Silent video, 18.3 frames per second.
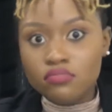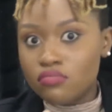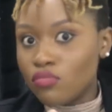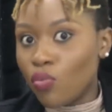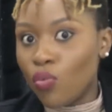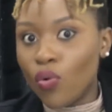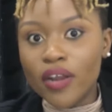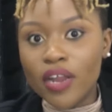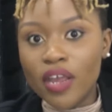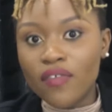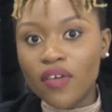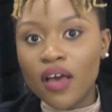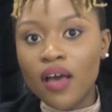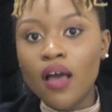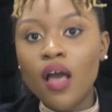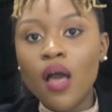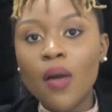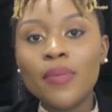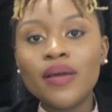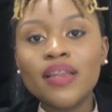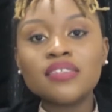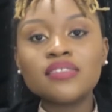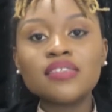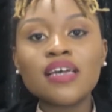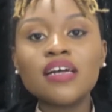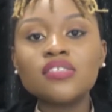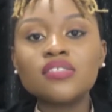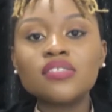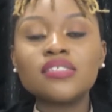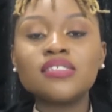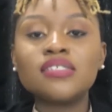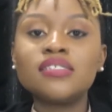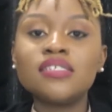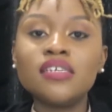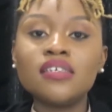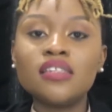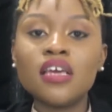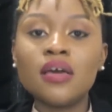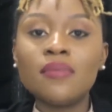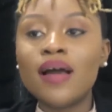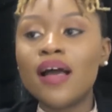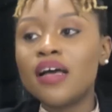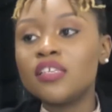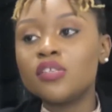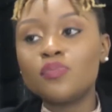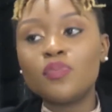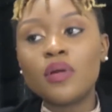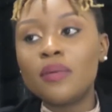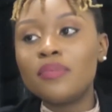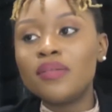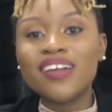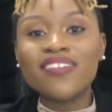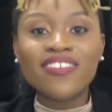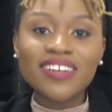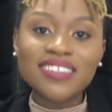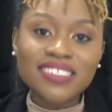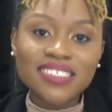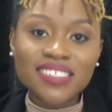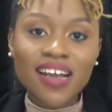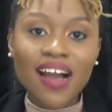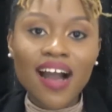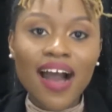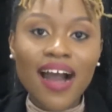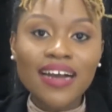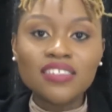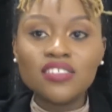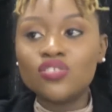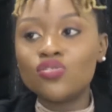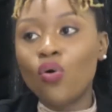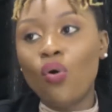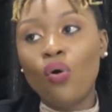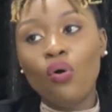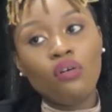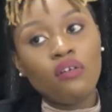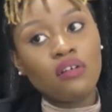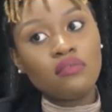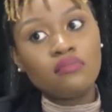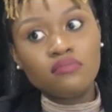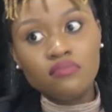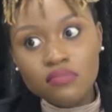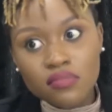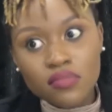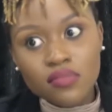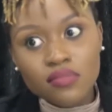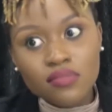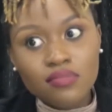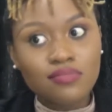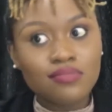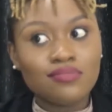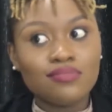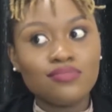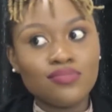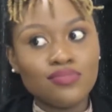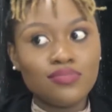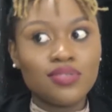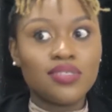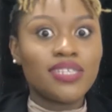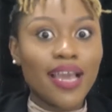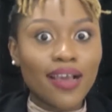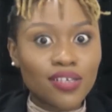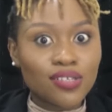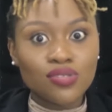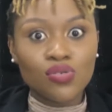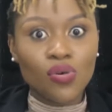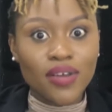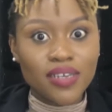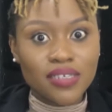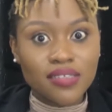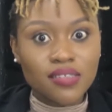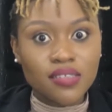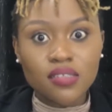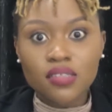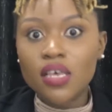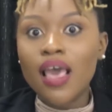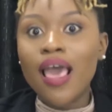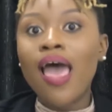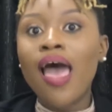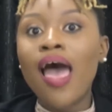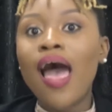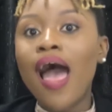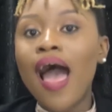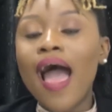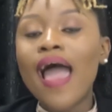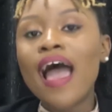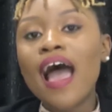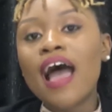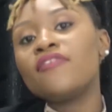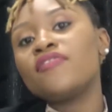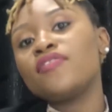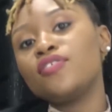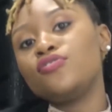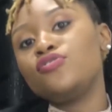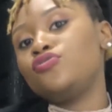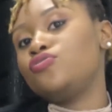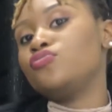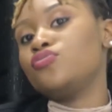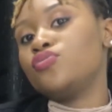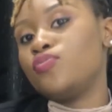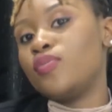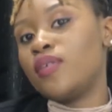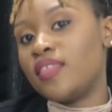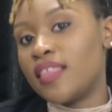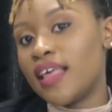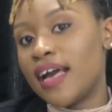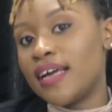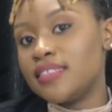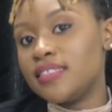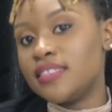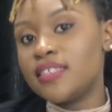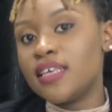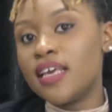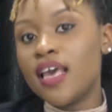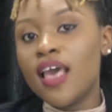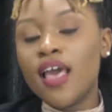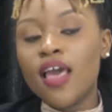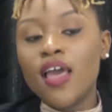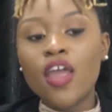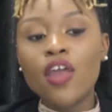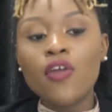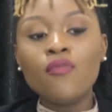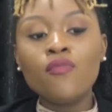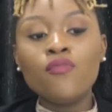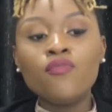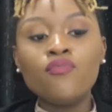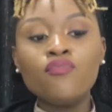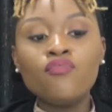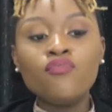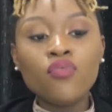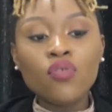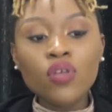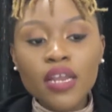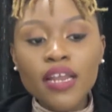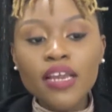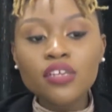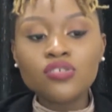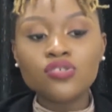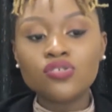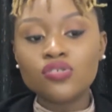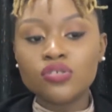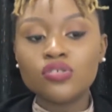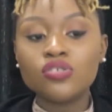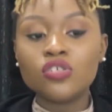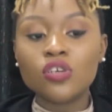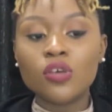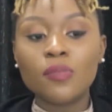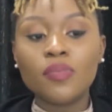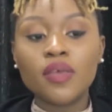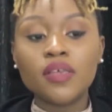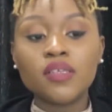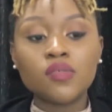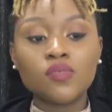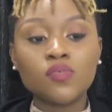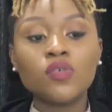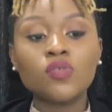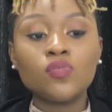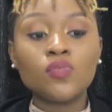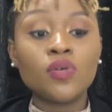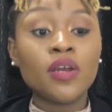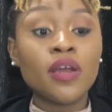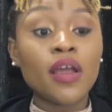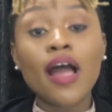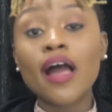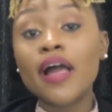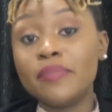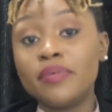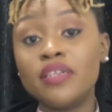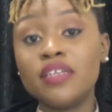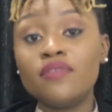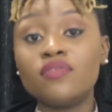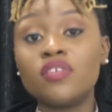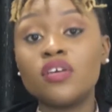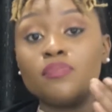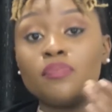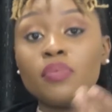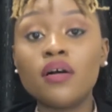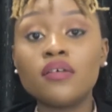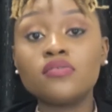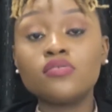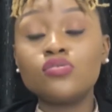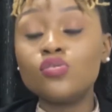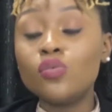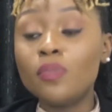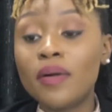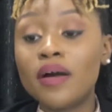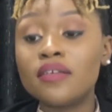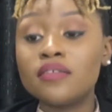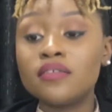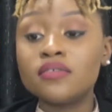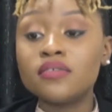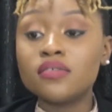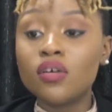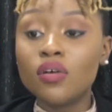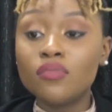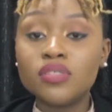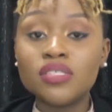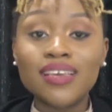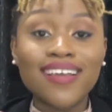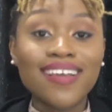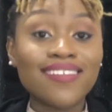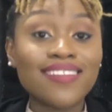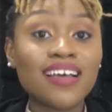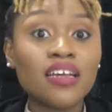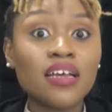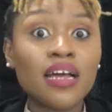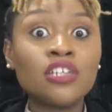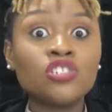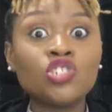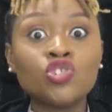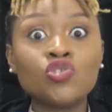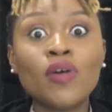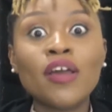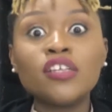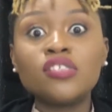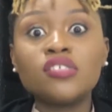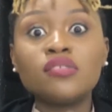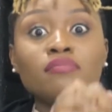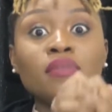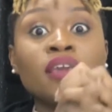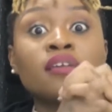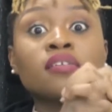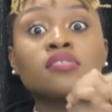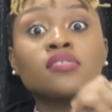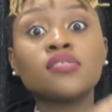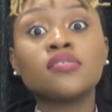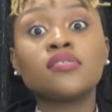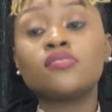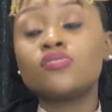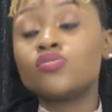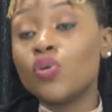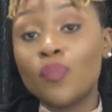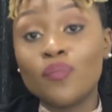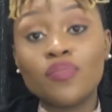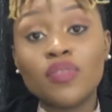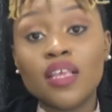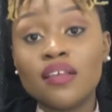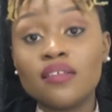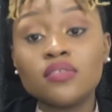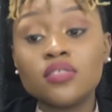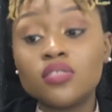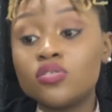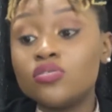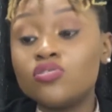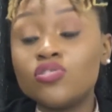whatever, but they start to see them as probably credit cards or sex toys. I have issues with that. A relationship is one where I believe that two partners come together and try to make something